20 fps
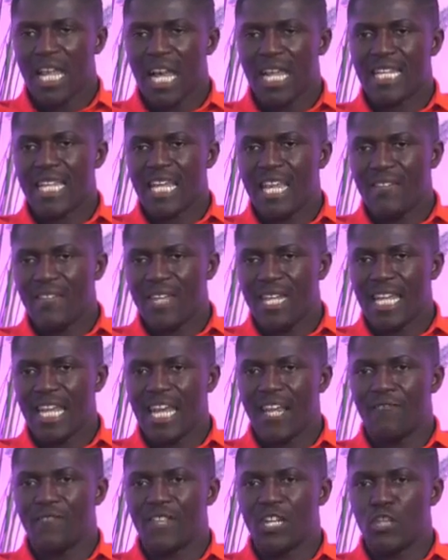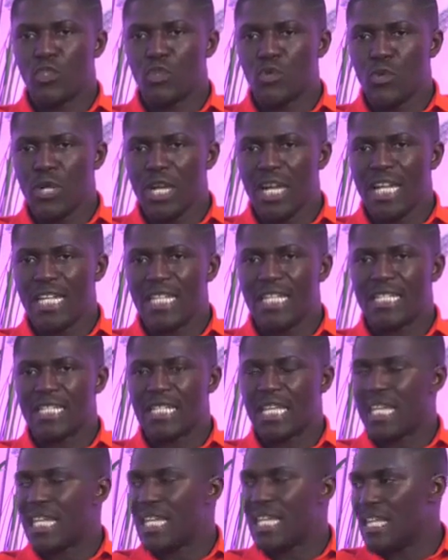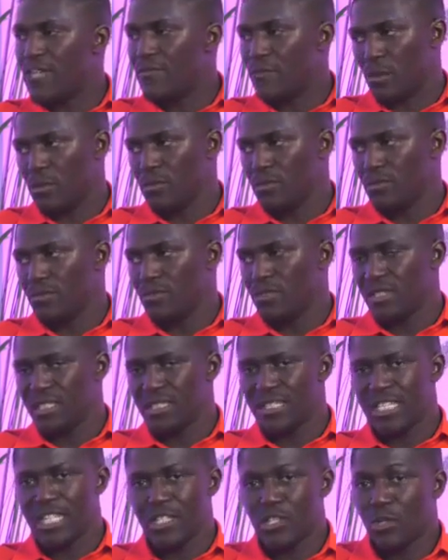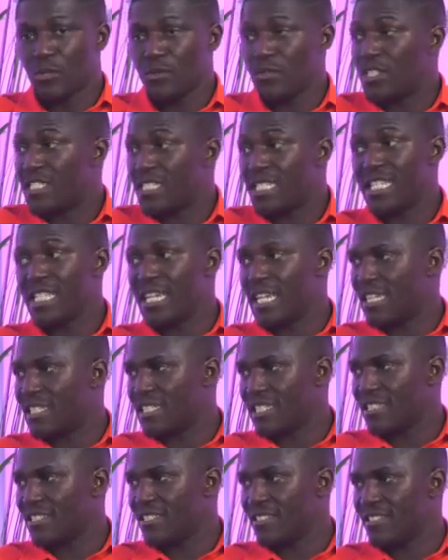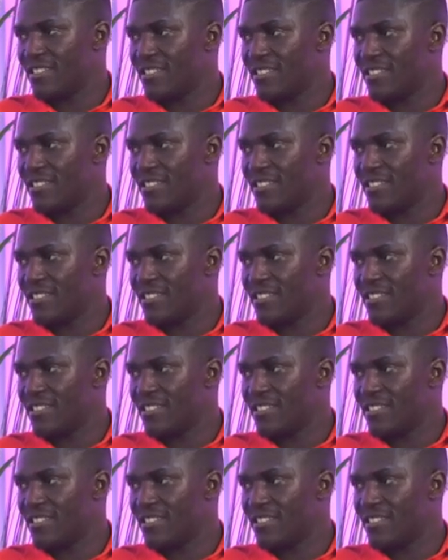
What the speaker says: That even if they do anything evil, they don't see it.